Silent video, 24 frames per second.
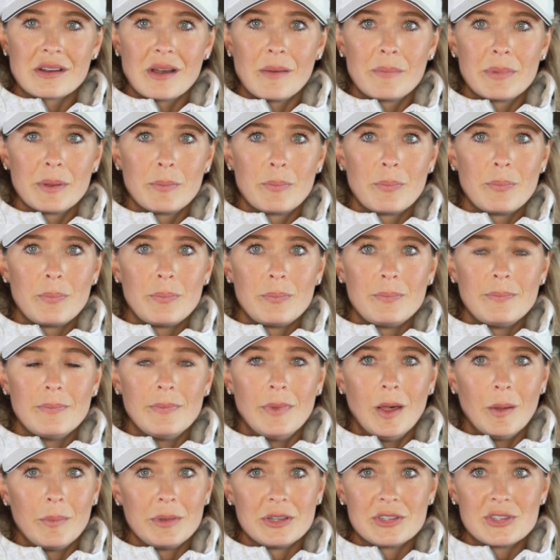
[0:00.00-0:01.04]
I'll
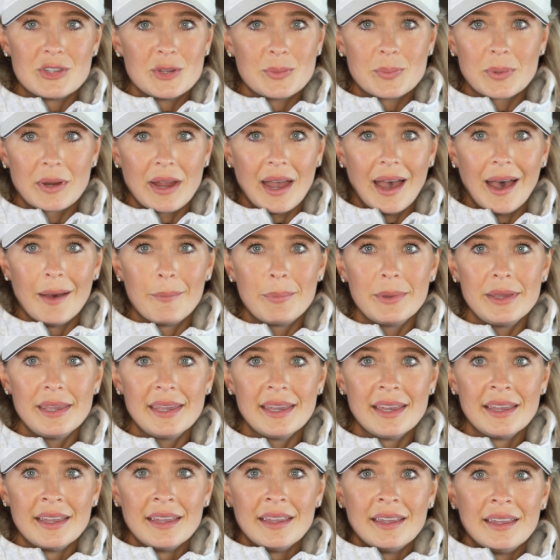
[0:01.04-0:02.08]
be super
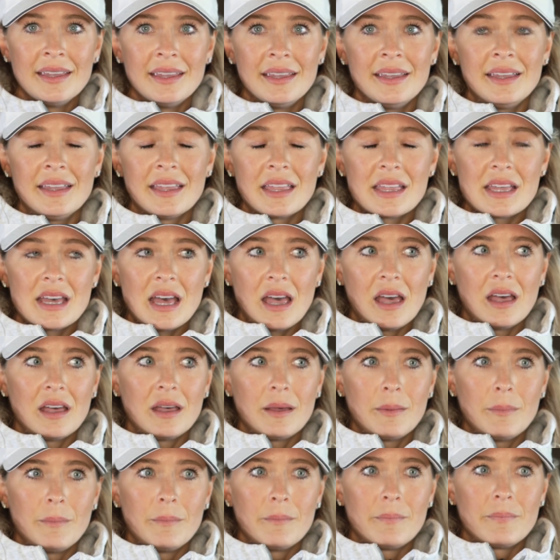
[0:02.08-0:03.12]
happy. Yeah.